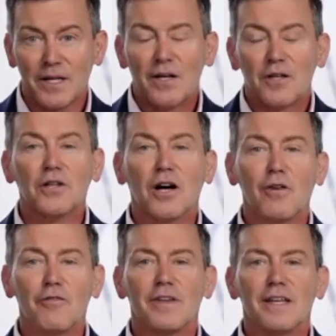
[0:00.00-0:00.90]

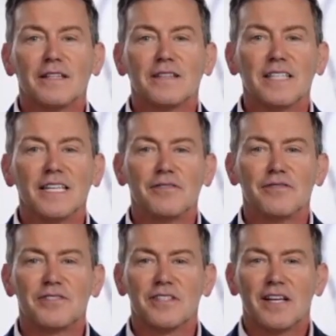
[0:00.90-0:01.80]
Love
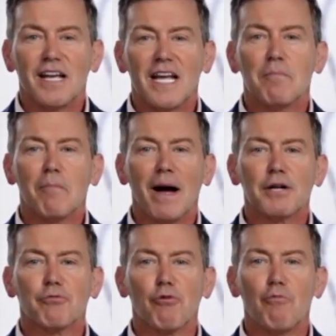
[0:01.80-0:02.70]
lives in
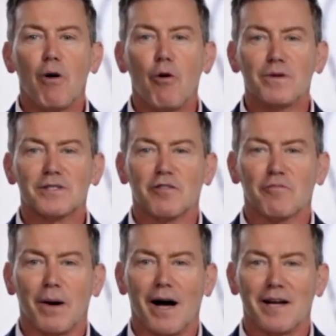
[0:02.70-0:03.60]
micro moments of
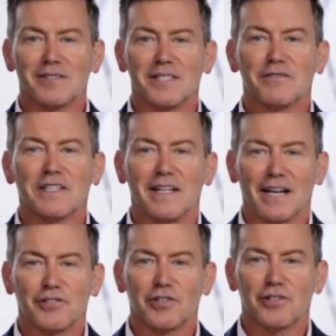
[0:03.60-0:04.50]
positive
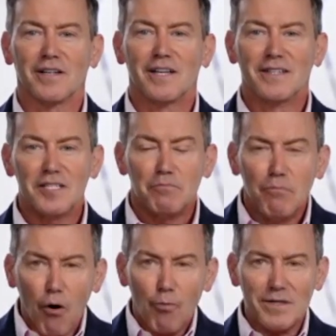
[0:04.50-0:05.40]
connection. These
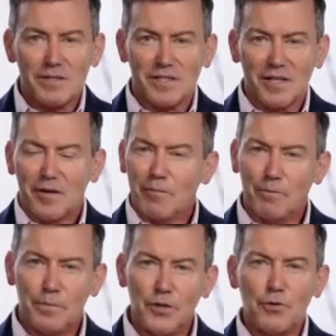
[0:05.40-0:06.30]
moments,
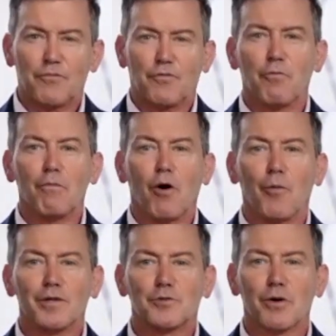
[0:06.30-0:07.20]
beautiful
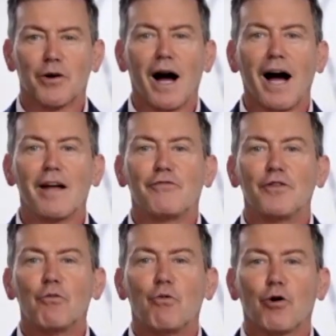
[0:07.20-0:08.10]
moments where I feel
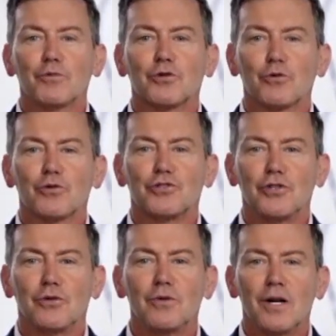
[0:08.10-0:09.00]
warm towards
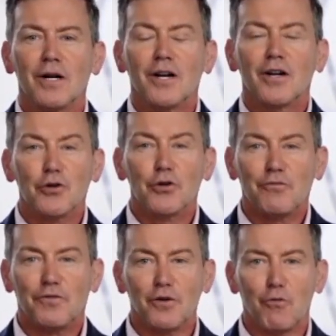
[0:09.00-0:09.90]
you, you
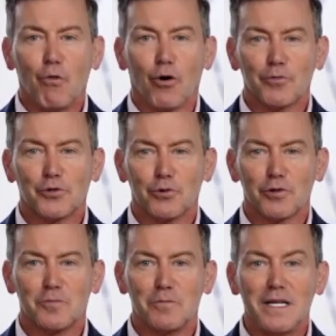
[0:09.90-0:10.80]
feel warm towards
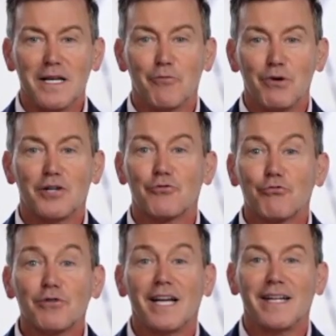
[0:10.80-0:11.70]
me, and we
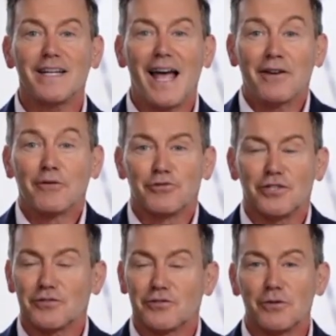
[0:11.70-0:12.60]
create energy.
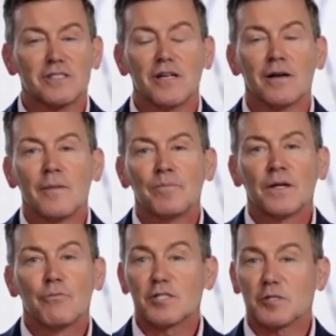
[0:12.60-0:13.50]
So it's a
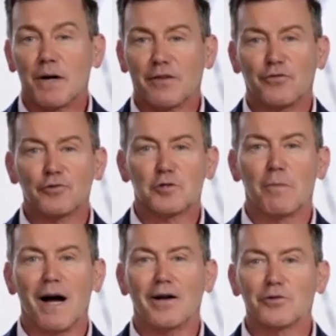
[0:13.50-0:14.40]
respectful
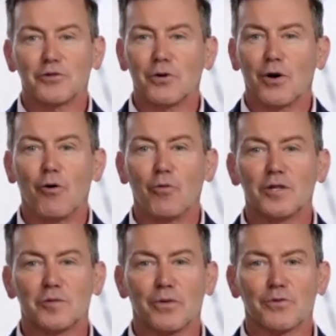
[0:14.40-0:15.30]
smile to a homeless
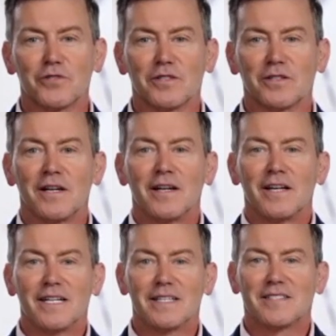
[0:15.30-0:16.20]
person.
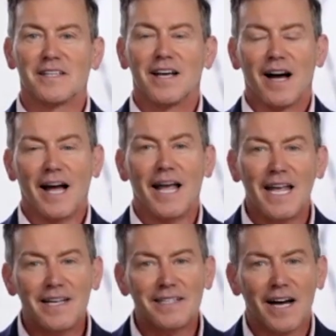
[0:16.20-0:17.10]
It's a
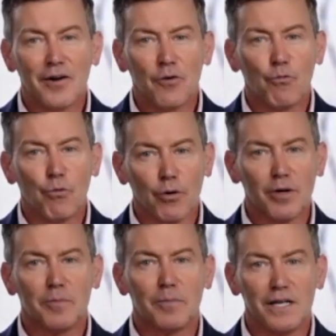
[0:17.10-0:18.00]
hand on a worried
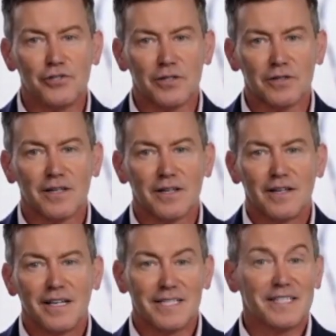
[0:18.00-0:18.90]
patient.
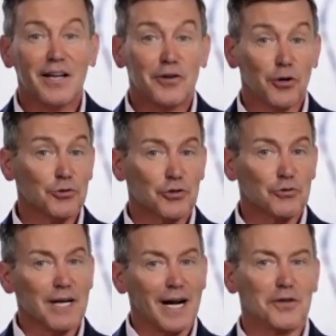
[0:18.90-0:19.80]
It's that nurse who
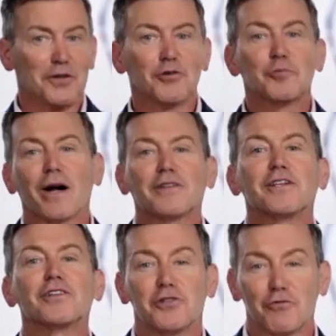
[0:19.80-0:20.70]
got the nurse
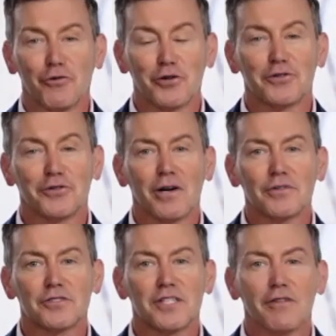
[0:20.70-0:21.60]
practitioner for your daughter,
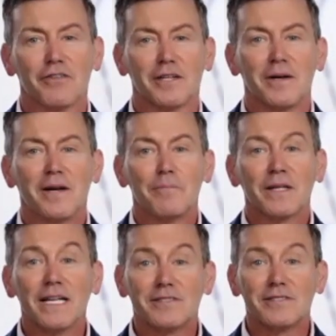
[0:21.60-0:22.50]
Stephanie.
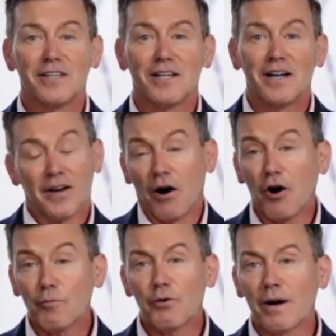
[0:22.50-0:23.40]
It's an
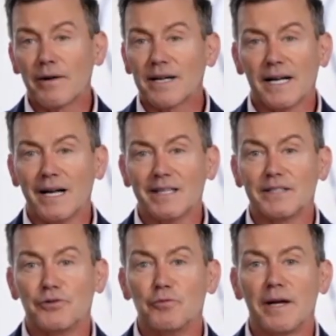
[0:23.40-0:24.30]
arm around a colleague
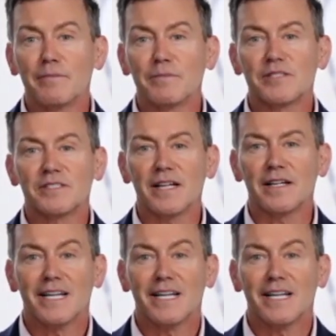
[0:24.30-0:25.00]
who made a mistake.